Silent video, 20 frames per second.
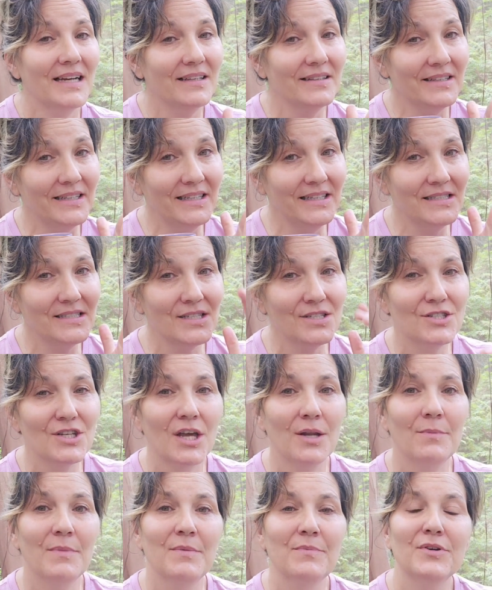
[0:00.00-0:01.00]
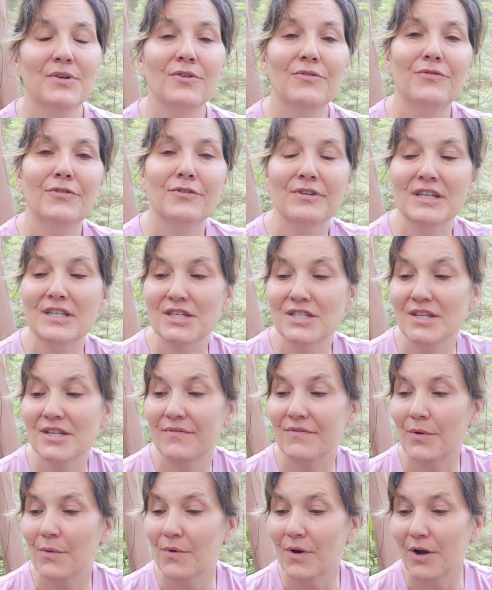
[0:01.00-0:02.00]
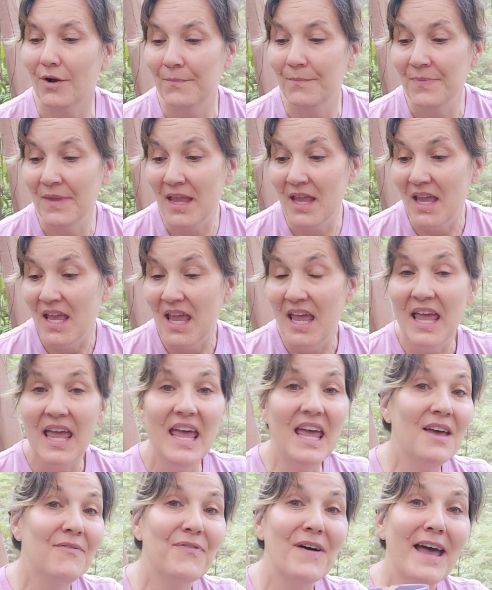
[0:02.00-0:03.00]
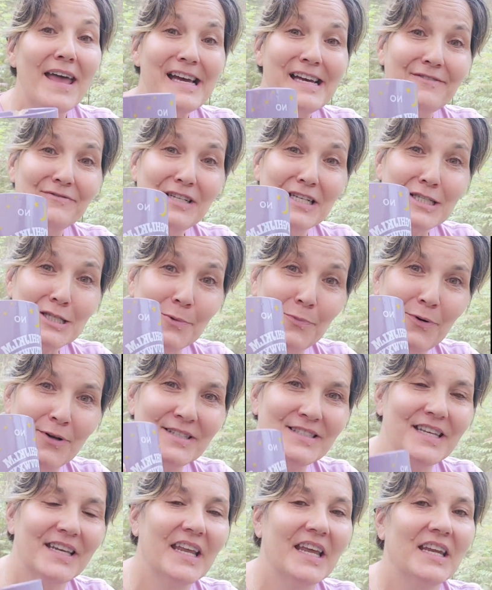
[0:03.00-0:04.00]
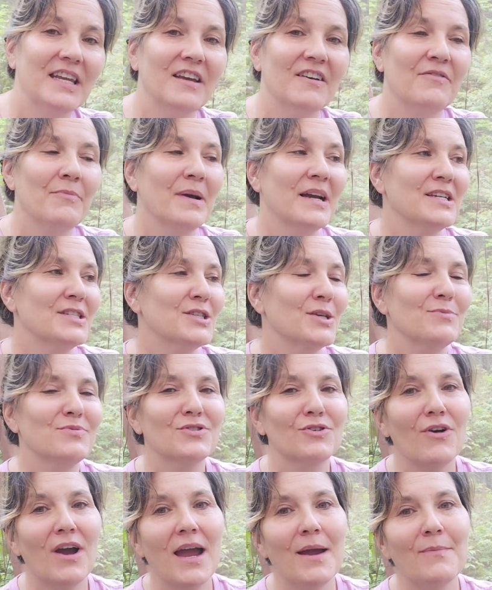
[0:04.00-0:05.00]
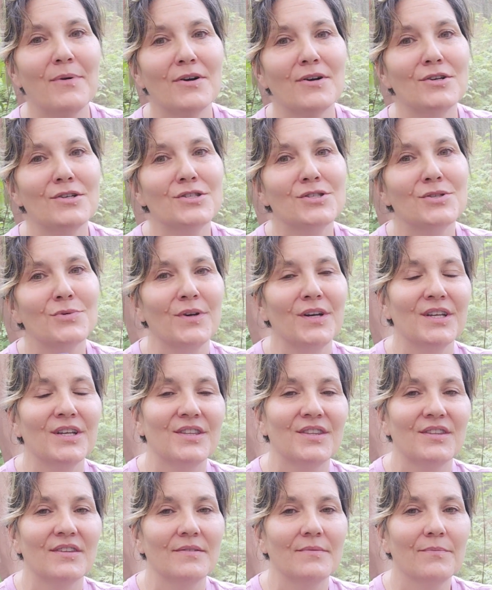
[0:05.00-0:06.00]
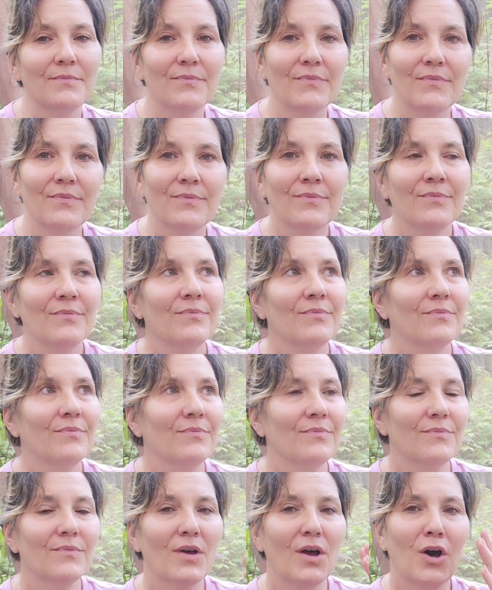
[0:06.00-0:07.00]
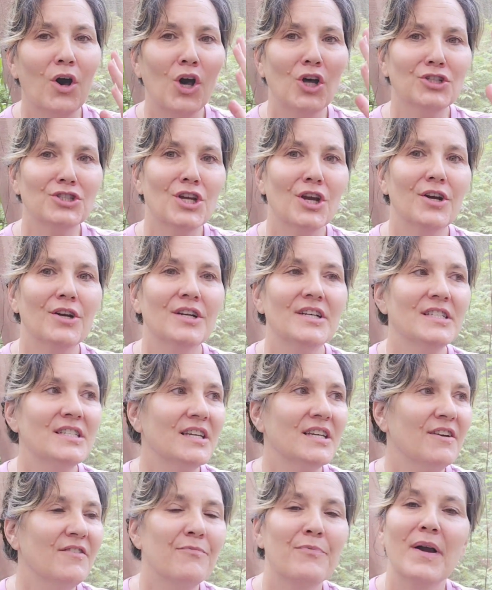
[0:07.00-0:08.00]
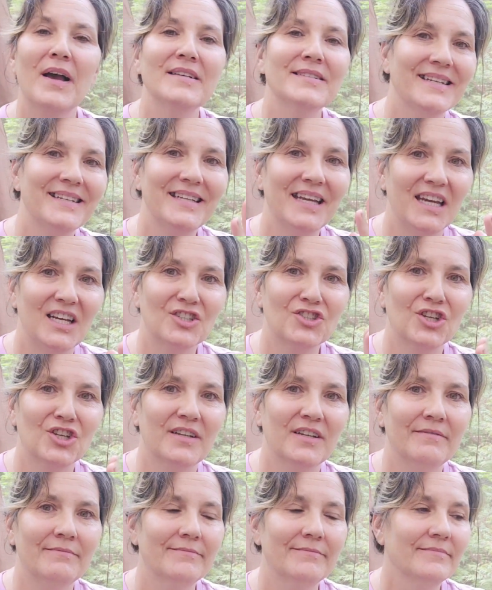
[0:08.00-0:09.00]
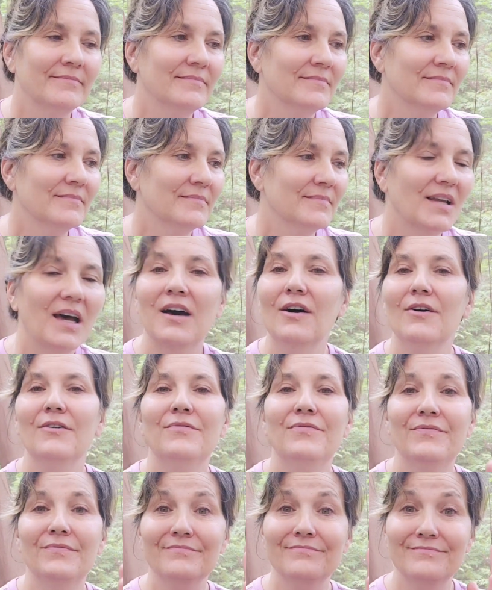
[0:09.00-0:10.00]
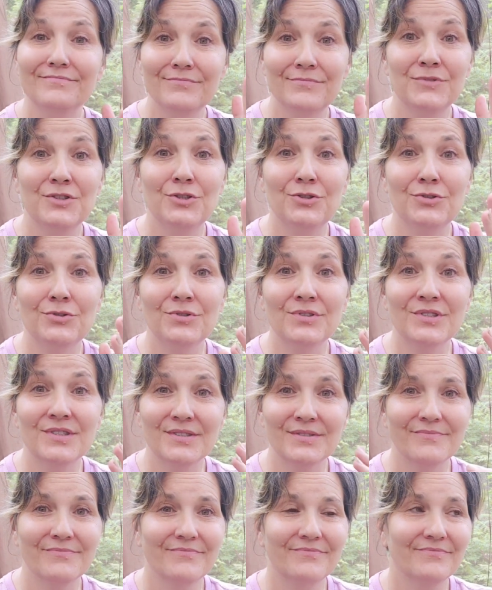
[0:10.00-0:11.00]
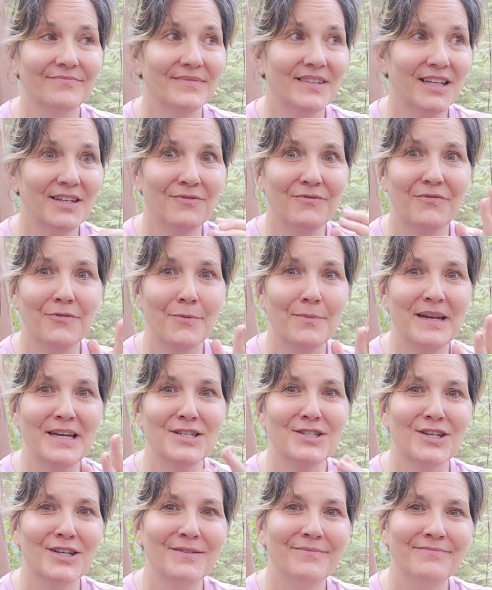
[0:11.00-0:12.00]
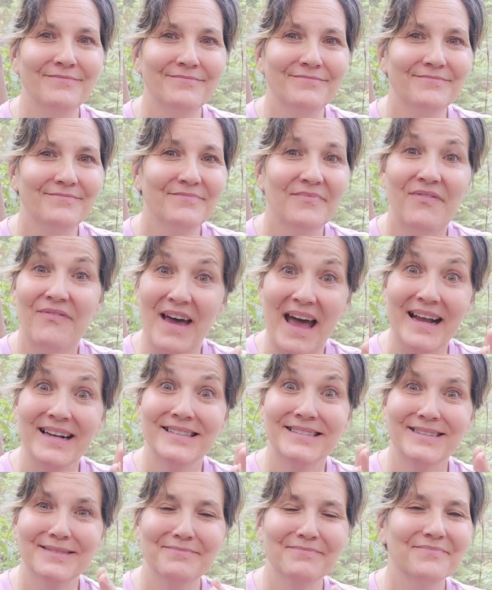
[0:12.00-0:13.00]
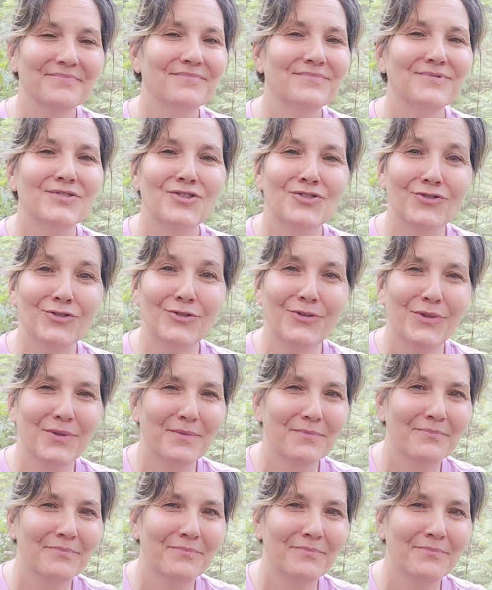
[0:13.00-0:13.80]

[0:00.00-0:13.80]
Ladies and gentlemen, beautiful creatures of the world, if I have disappointed any of my subscribers with alternative presentation of news, information, facts, truth,